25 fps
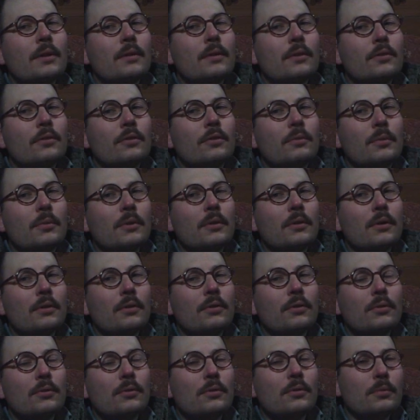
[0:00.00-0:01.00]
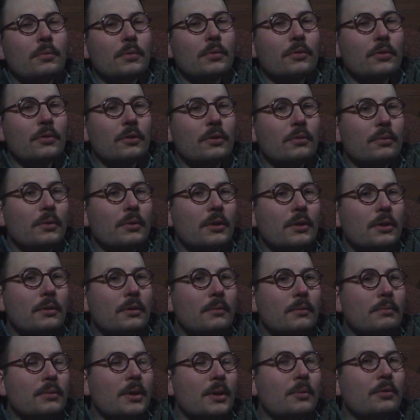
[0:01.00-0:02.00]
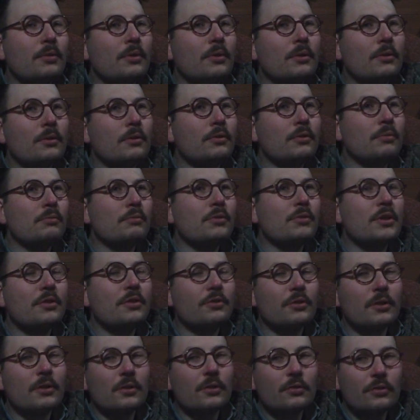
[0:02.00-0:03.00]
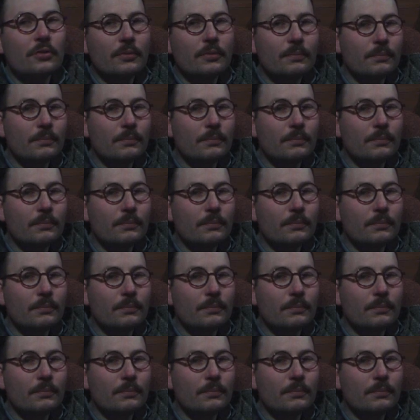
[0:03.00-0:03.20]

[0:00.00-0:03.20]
This is when I thought to myself, well, perhaps I'll do some research.